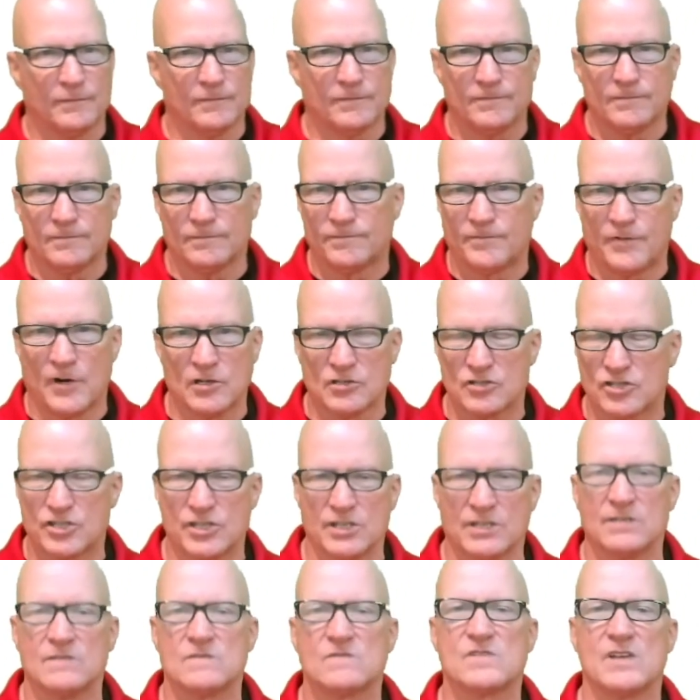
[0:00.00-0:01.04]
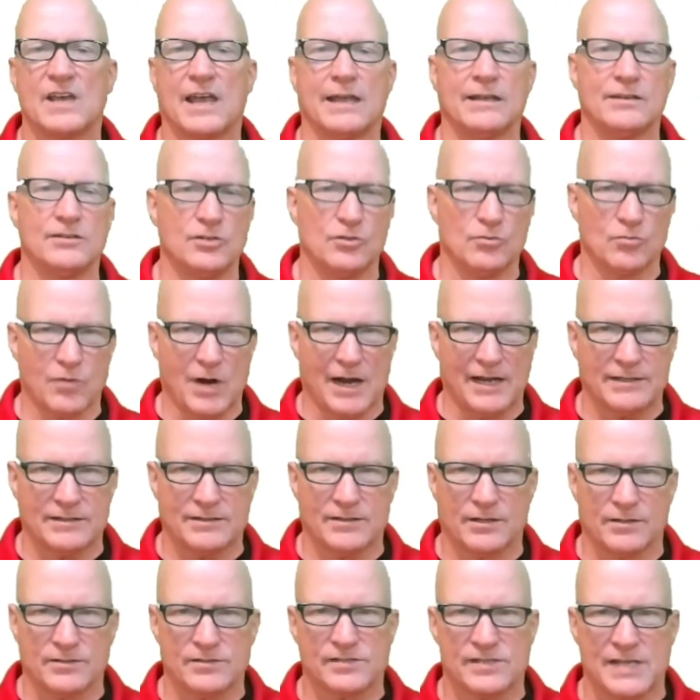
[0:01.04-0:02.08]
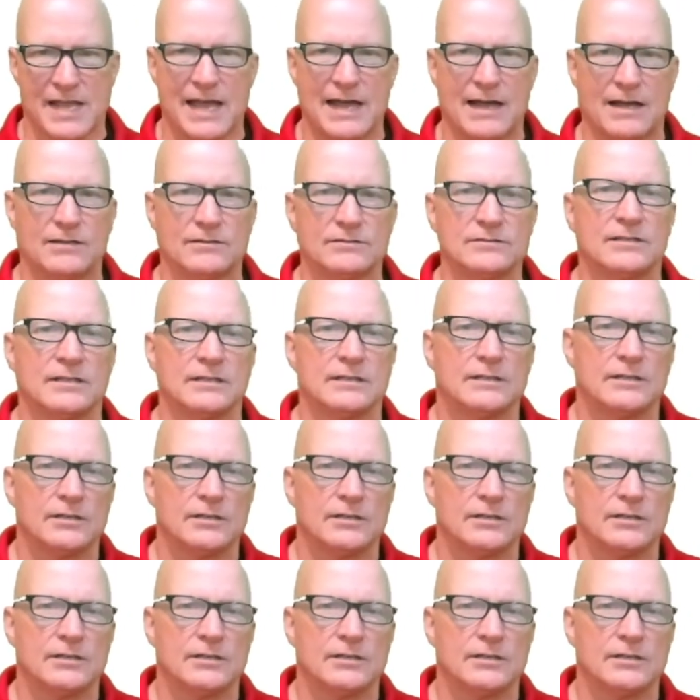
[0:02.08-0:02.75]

functions and you write those down,